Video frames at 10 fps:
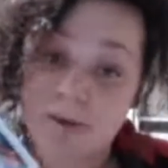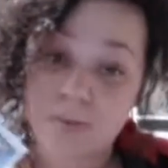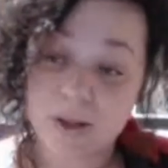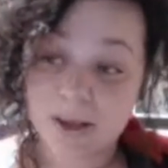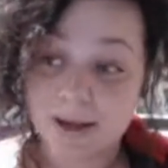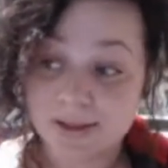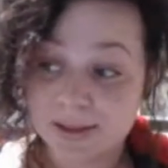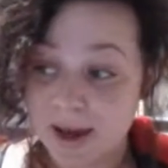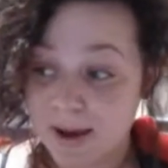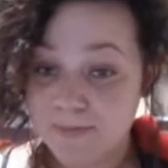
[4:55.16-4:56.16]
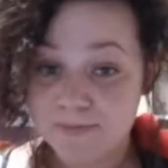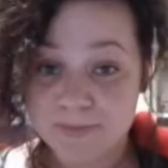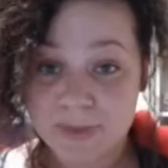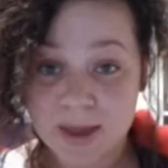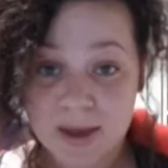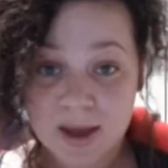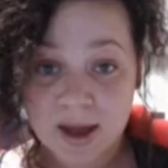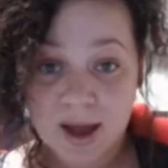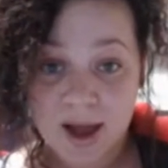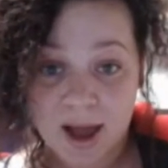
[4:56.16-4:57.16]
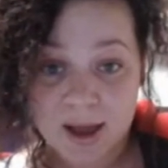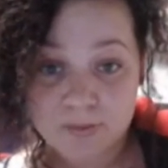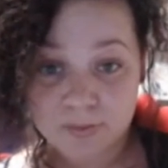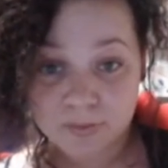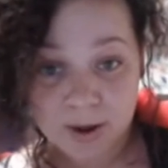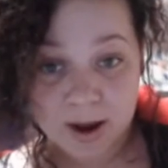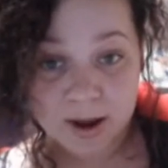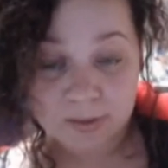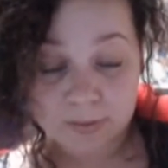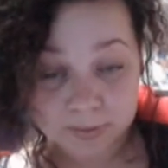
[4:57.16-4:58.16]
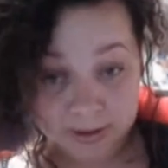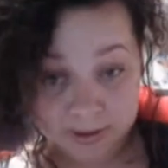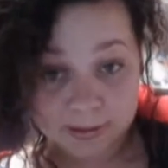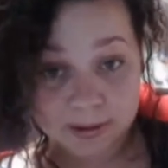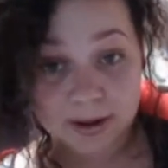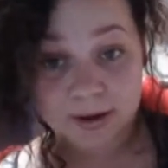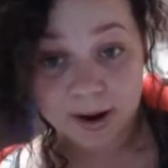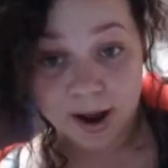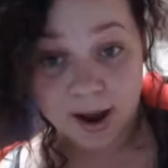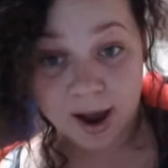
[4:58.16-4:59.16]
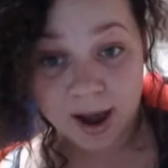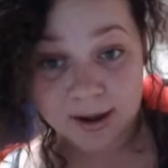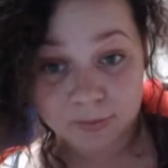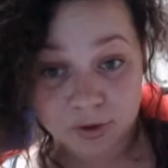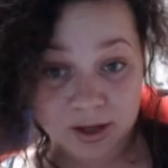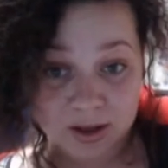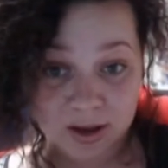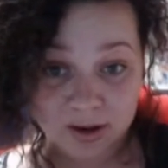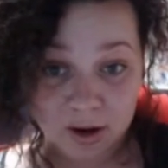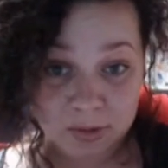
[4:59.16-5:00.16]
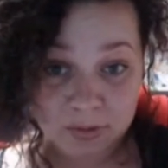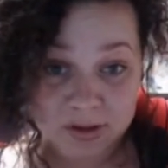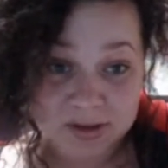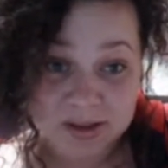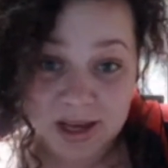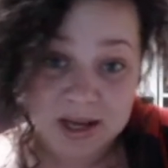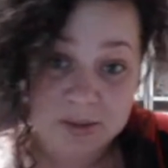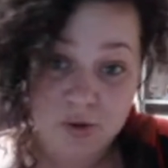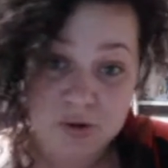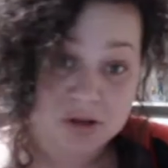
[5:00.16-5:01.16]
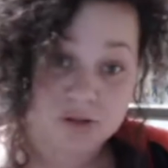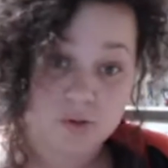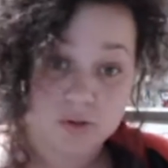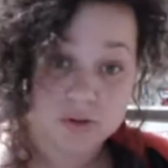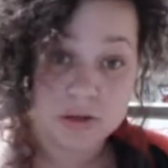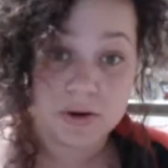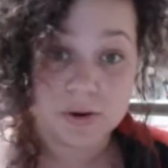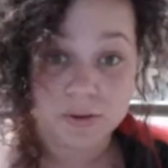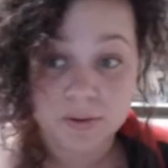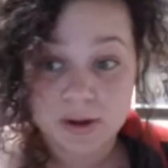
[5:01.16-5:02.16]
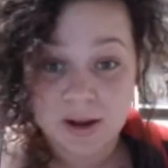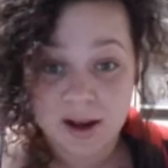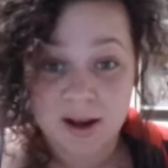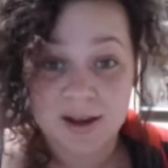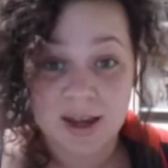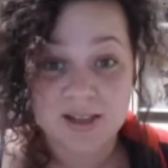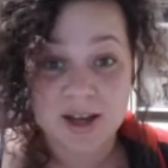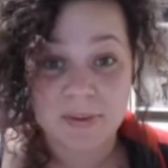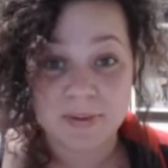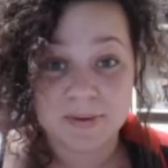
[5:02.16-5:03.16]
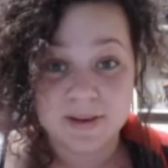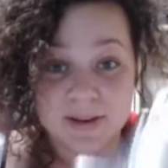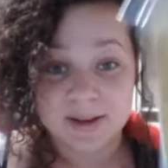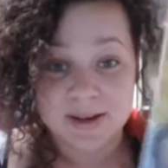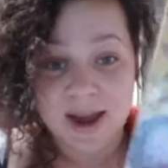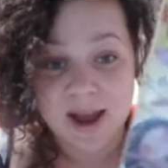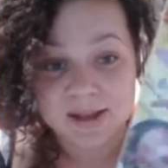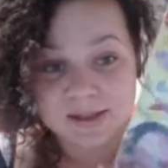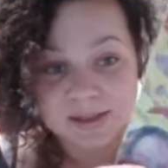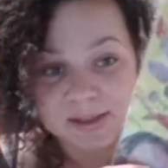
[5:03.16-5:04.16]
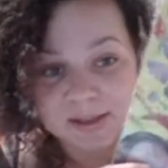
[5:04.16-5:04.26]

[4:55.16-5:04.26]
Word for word: but like I said, I'm uh, when I am reading a lot of comic books and I'm going to school, so I'll catch up. Next